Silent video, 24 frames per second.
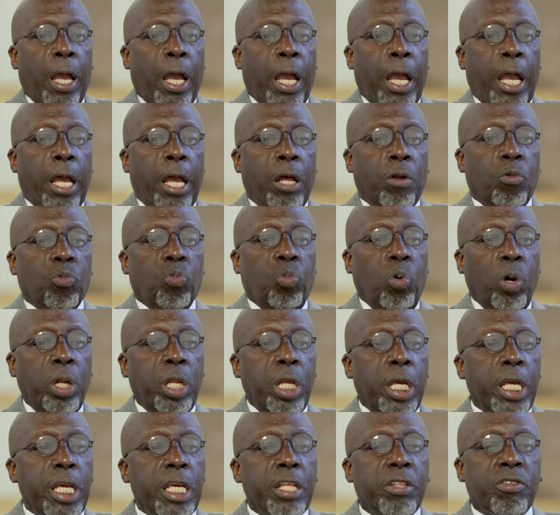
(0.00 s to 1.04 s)
And what
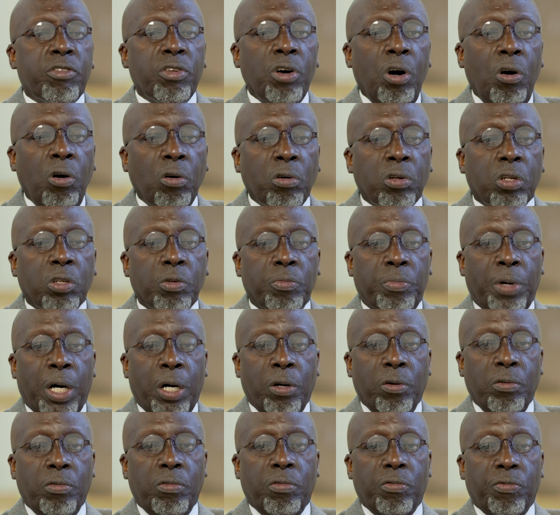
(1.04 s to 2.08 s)
he talked
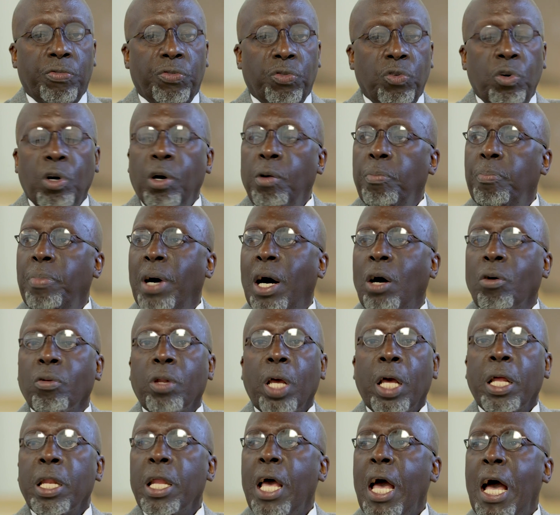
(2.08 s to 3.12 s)
about for about
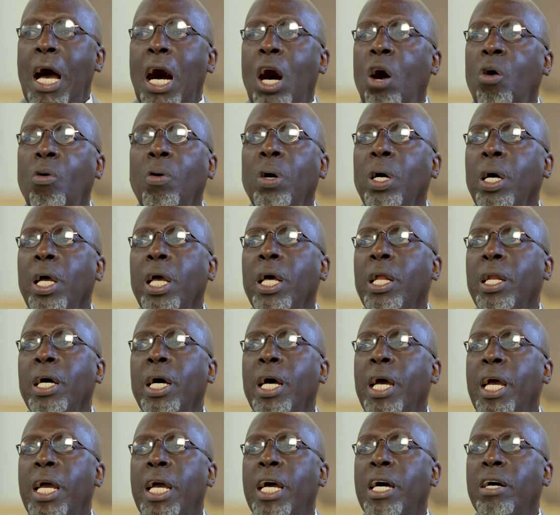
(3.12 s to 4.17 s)
an hour and a
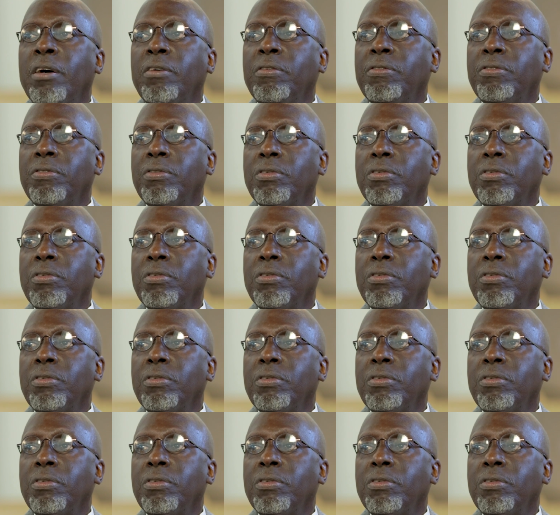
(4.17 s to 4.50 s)
half